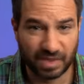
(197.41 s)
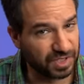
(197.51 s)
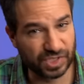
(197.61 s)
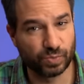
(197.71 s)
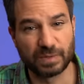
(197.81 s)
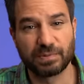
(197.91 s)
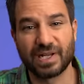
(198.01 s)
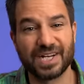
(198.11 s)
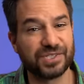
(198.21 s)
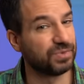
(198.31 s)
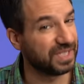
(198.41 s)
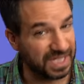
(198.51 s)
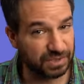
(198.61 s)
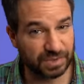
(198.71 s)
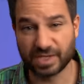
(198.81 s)
This would apply to
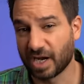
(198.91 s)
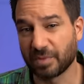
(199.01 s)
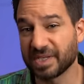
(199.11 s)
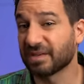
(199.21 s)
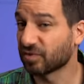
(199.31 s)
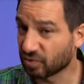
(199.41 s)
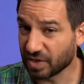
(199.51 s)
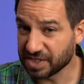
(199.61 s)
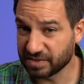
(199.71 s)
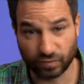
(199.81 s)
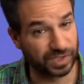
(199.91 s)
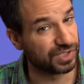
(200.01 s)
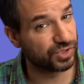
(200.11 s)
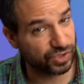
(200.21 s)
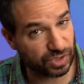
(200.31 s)
either the coming of Christ for
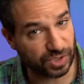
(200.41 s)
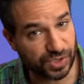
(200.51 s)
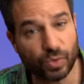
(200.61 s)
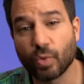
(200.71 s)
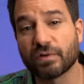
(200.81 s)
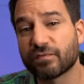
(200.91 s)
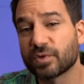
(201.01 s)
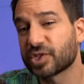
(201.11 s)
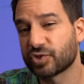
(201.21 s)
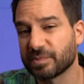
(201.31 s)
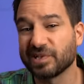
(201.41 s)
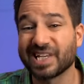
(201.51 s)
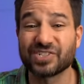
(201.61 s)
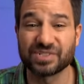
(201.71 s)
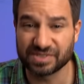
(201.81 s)
his church or for the
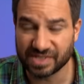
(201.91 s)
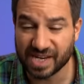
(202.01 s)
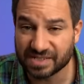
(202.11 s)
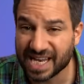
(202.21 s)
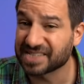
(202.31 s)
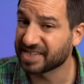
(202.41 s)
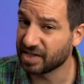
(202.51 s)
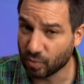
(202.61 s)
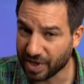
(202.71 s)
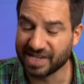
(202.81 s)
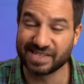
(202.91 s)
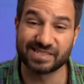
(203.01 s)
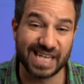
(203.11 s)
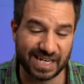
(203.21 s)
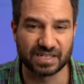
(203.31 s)
tribulation saints as they await his
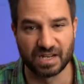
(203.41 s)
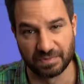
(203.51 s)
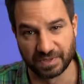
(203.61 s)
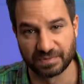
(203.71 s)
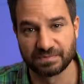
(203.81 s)
second coming.